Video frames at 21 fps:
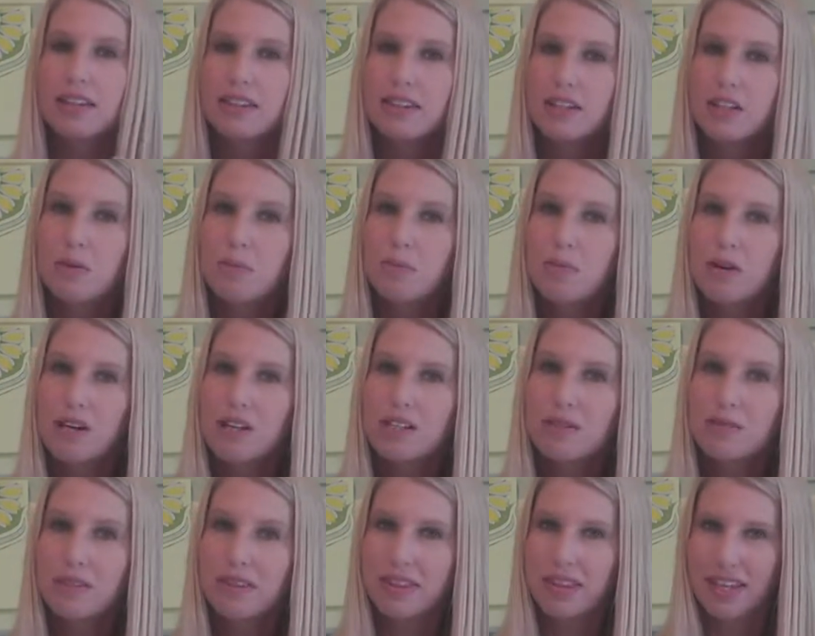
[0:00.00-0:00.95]
little
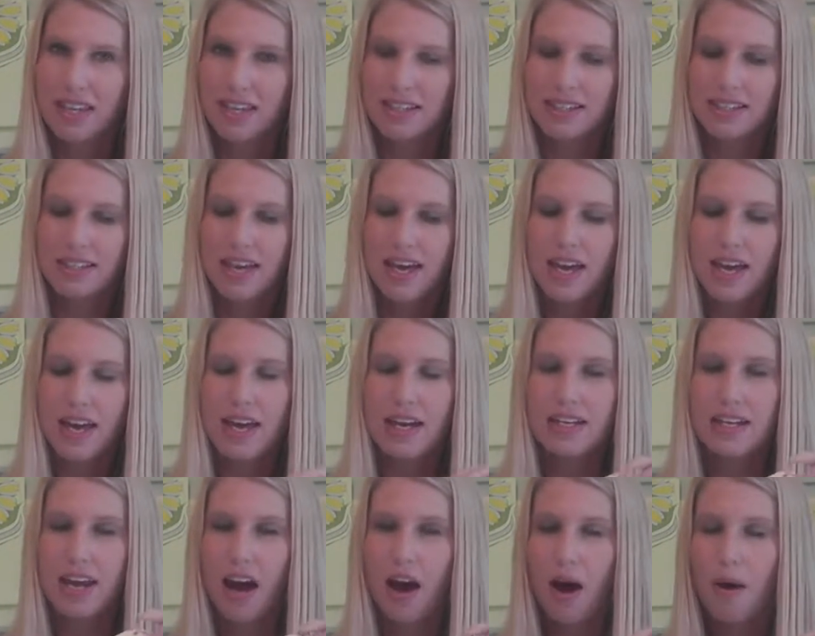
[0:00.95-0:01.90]
books with these.
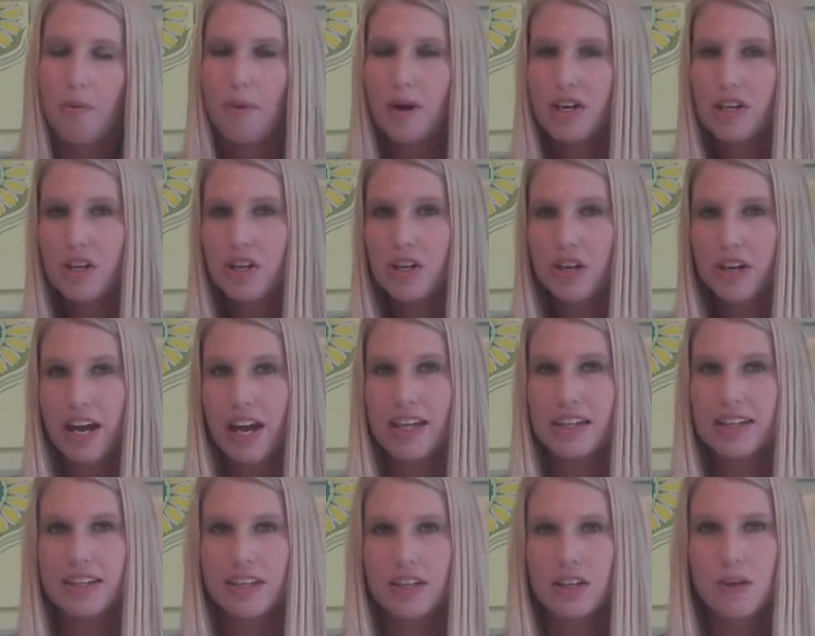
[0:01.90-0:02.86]
Now I wanted to
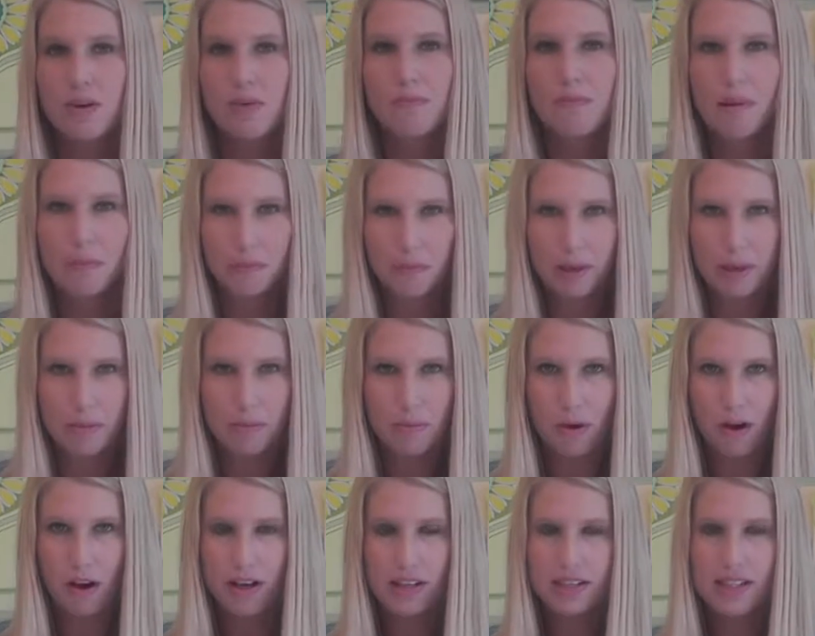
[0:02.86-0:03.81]
create little memory
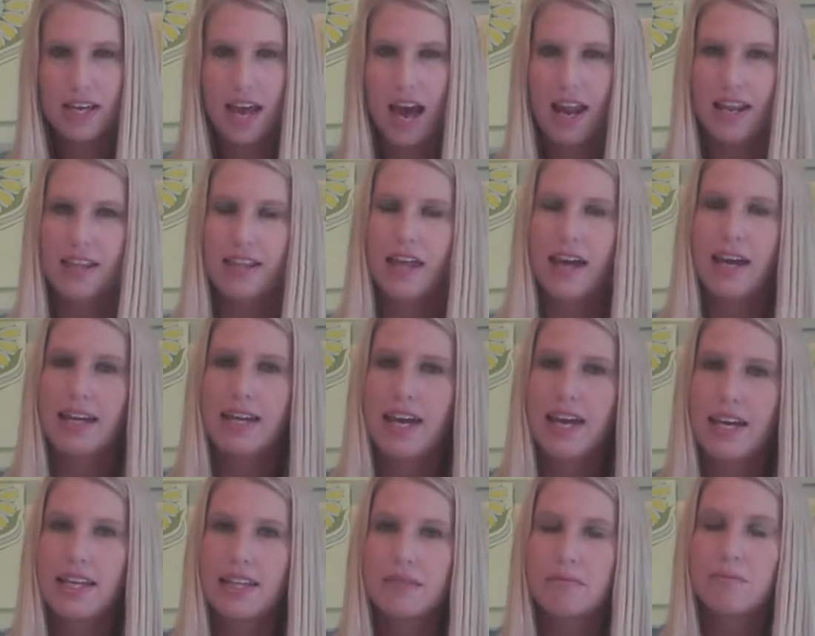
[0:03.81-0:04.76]
books, kind of like
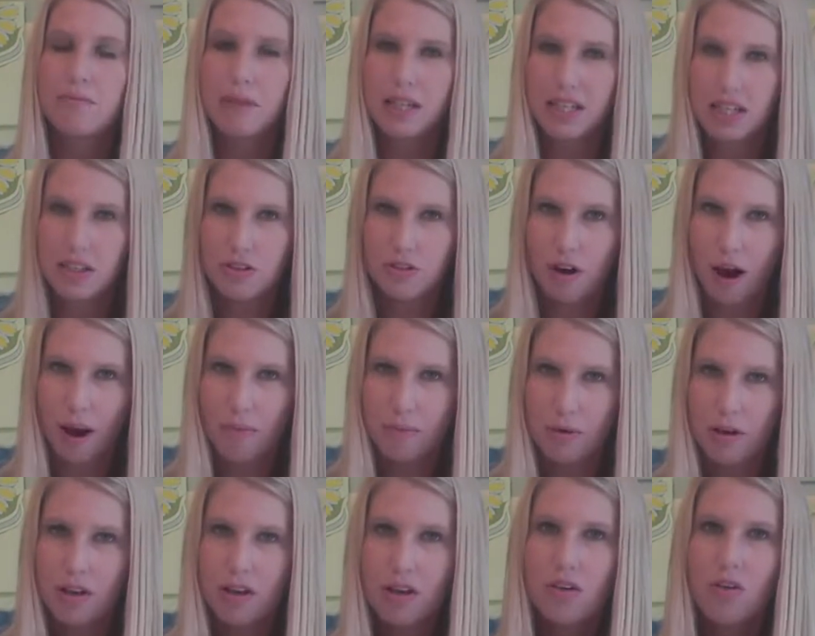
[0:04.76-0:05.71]
a mini
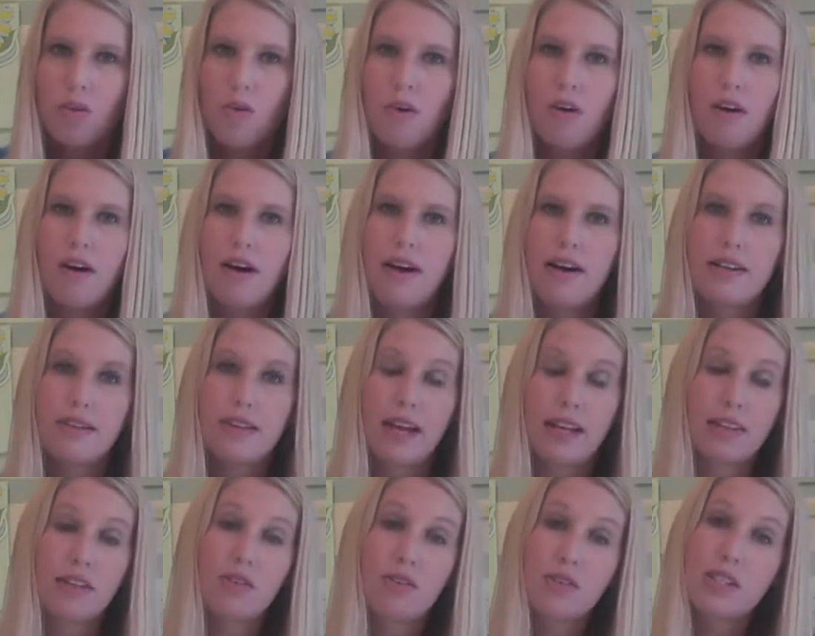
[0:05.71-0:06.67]
scrapbook or
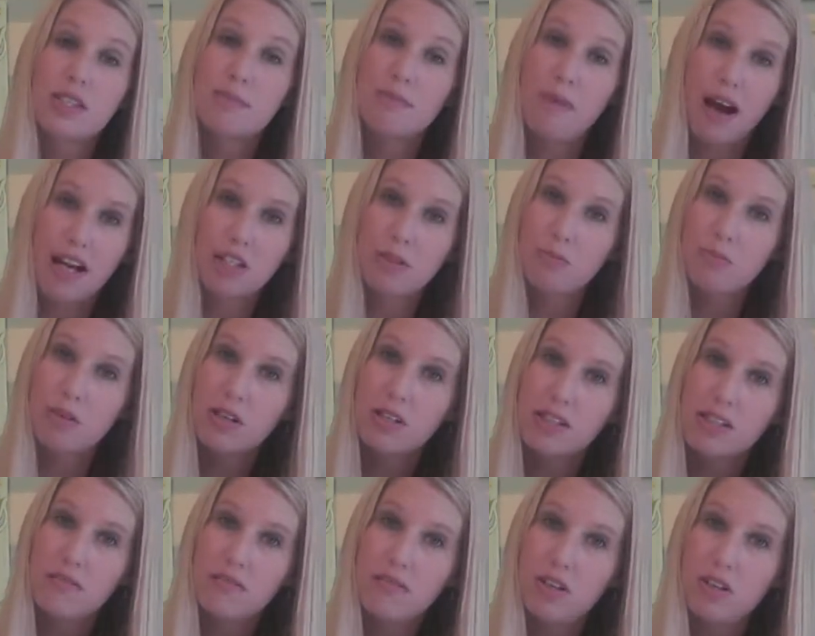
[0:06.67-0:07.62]
like those smash
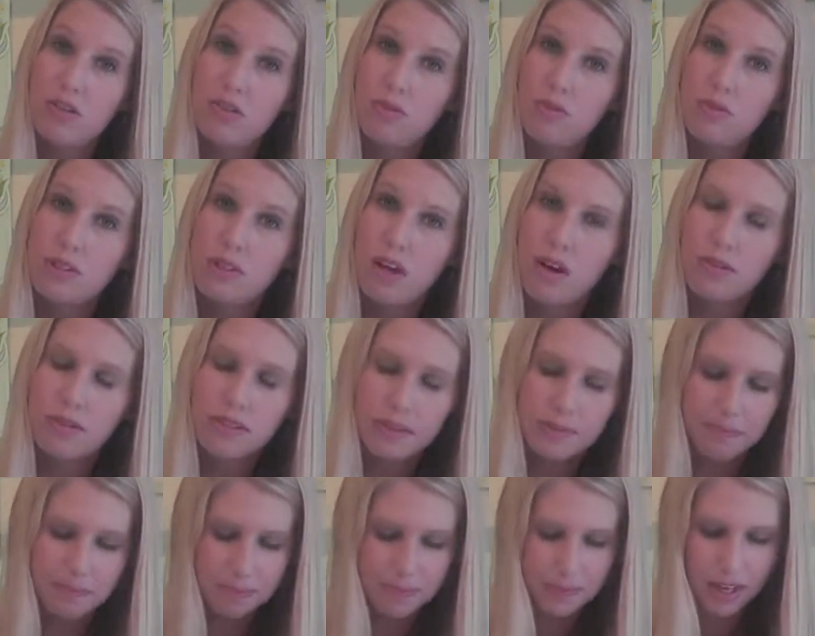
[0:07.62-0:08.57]
books if you use
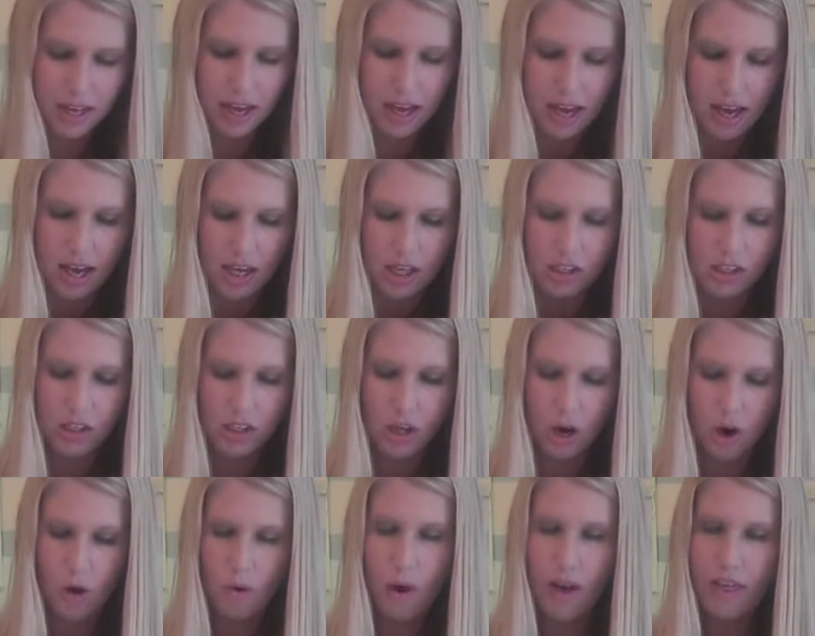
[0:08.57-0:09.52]
those.
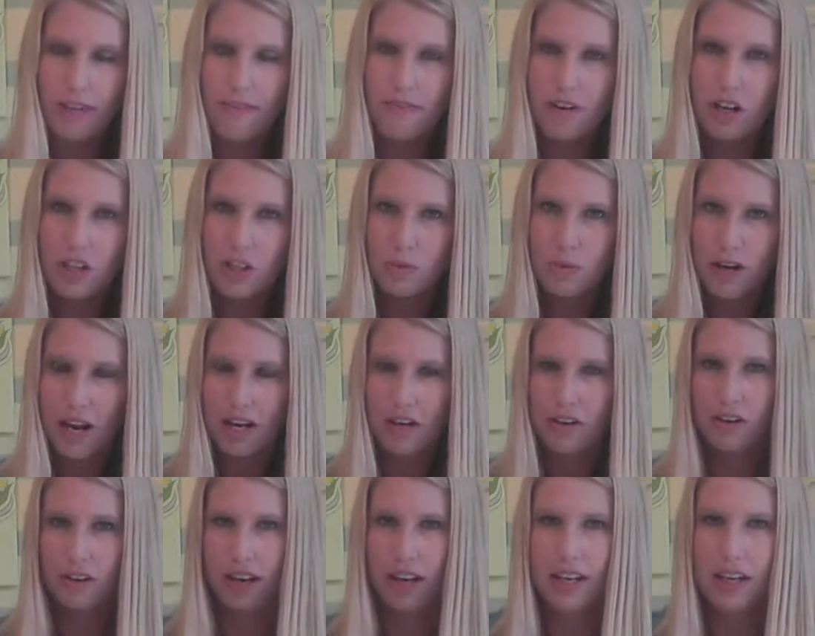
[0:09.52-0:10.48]
So the first one
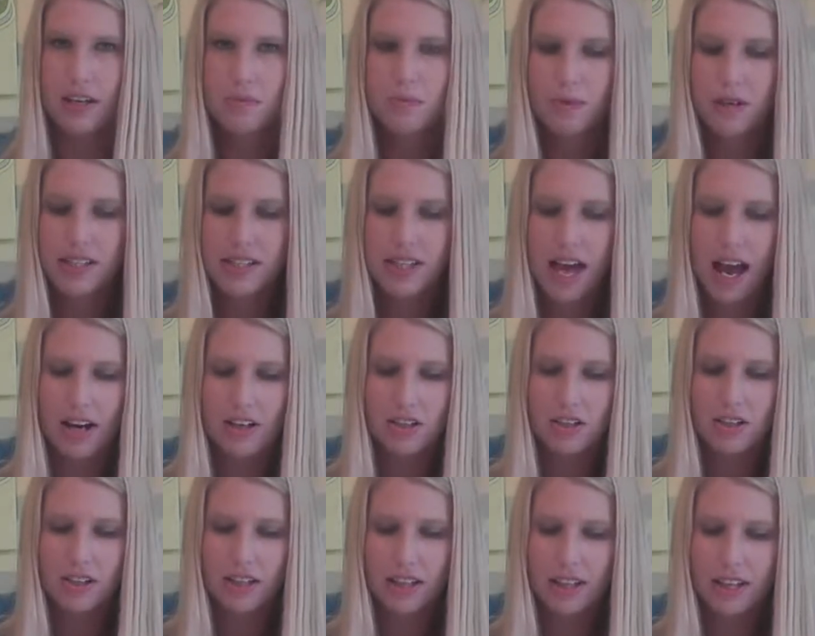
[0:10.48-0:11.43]
I created was
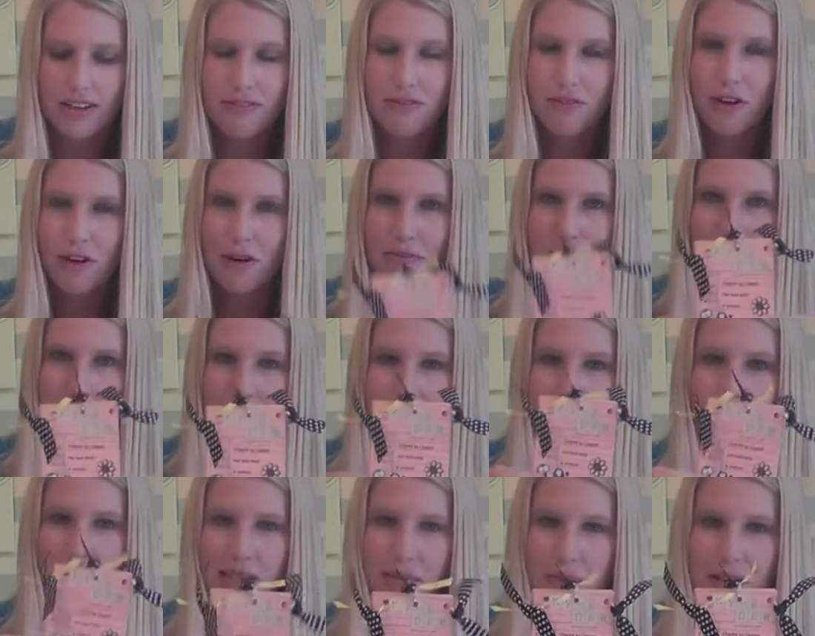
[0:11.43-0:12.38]
actually for my
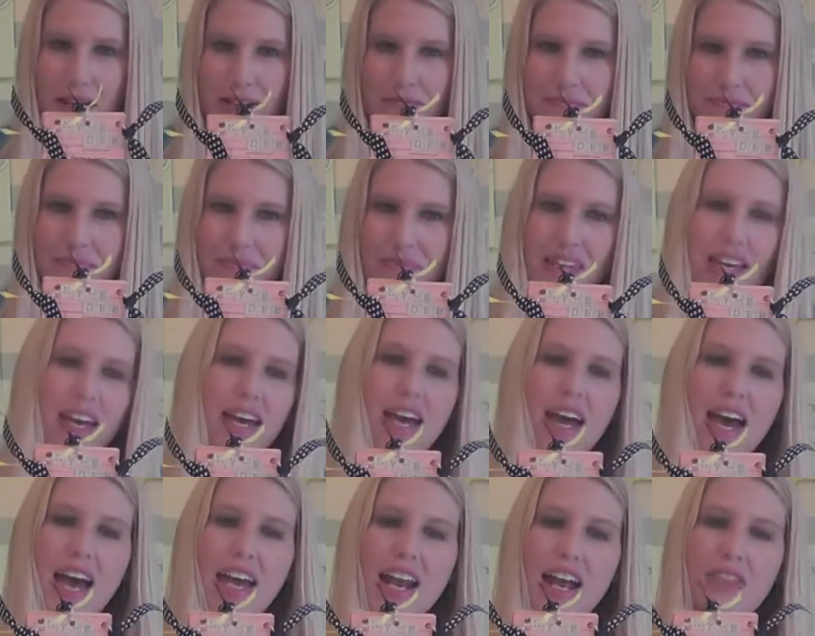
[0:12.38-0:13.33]
husband.
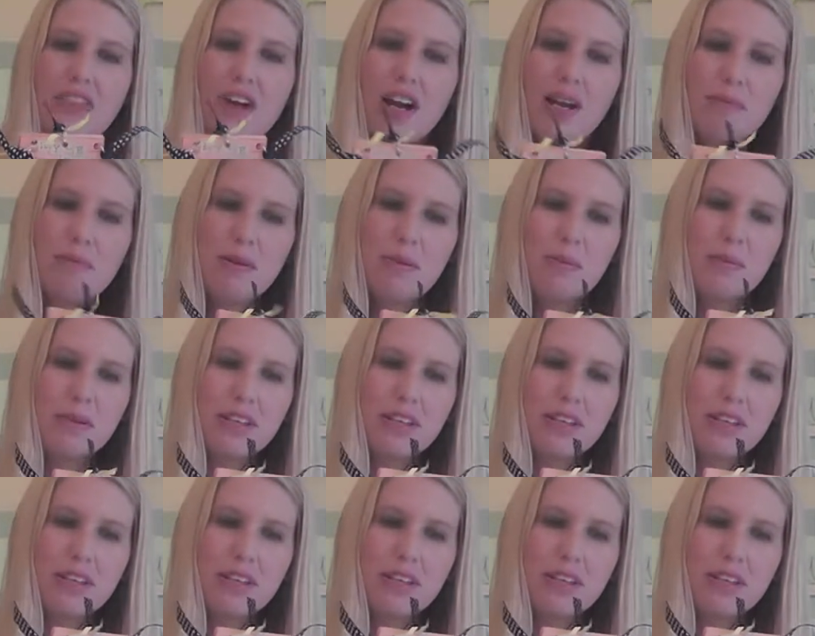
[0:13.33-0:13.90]
And I thought it'd be a